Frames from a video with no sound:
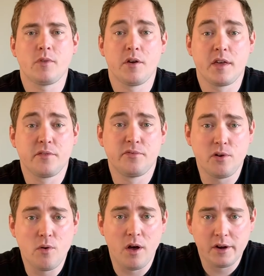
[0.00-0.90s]
Okay, the
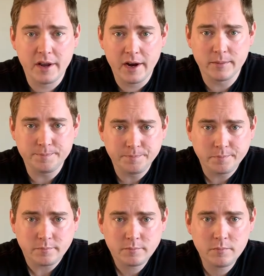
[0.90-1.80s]
fruit quality here.
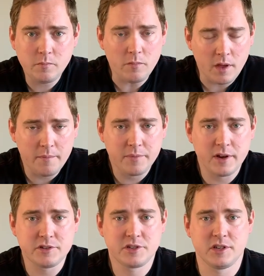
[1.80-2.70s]

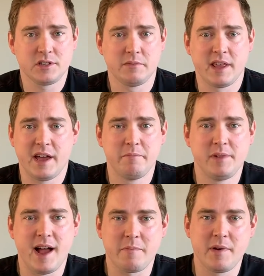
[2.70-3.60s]
There's still some of that
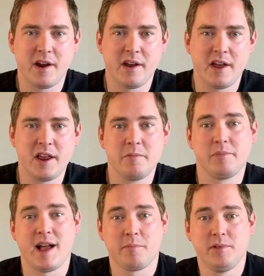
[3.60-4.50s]
blackberry and
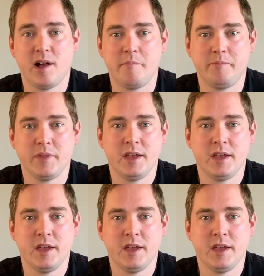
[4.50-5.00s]
black plum,